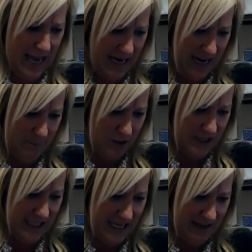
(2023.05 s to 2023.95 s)
And I
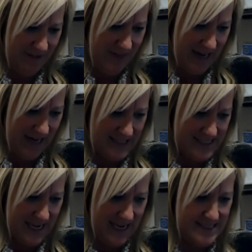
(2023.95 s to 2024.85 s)
believe that it
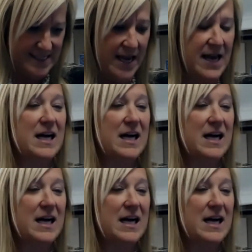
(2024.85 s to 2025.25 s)
says